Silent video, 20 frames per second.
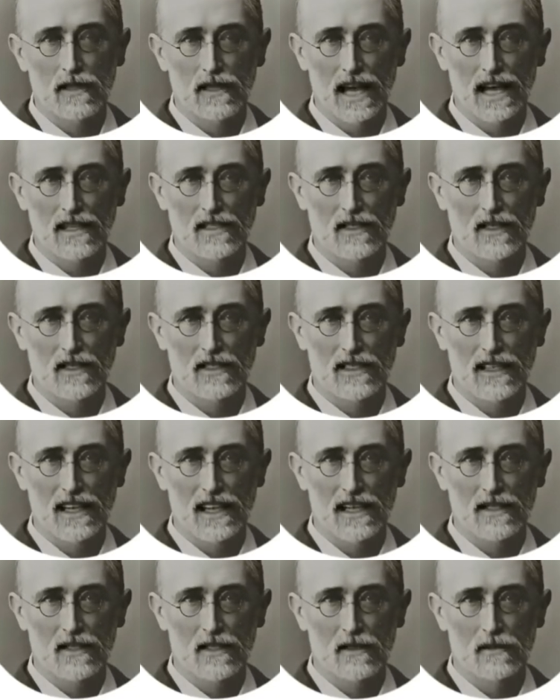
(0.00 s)
Let's
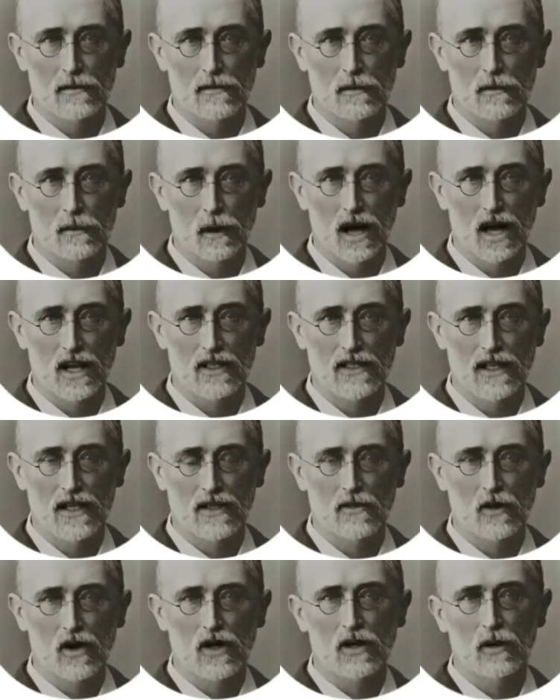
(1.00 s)
see it, because
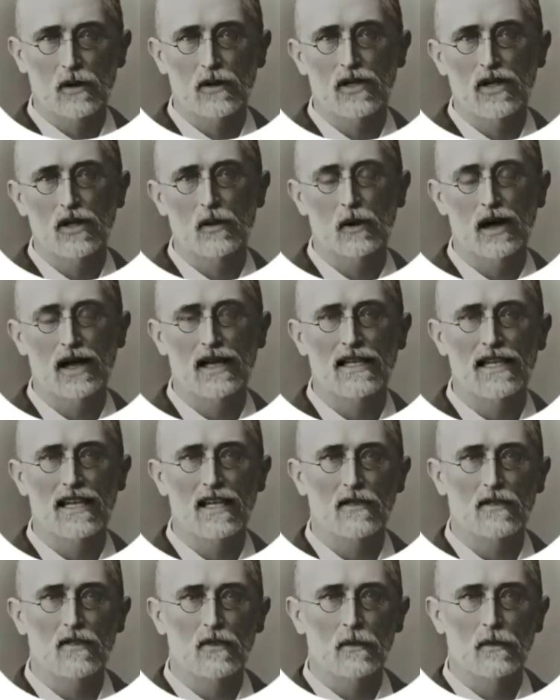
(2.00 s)
it follows
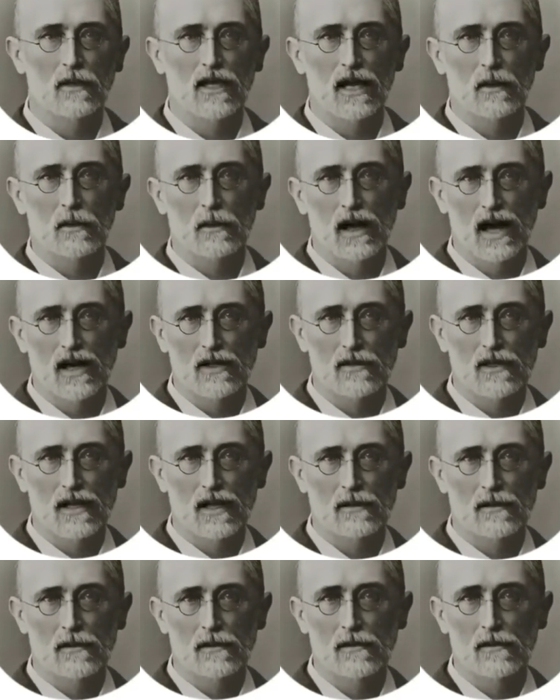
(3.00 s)
directly from the
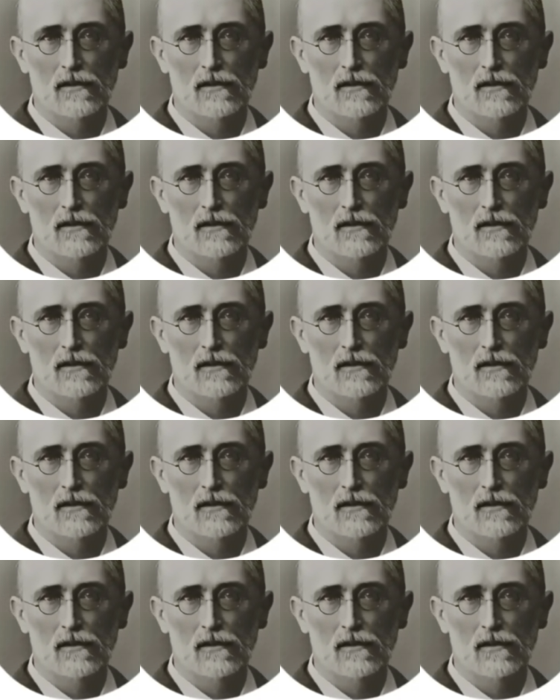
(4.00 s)
above.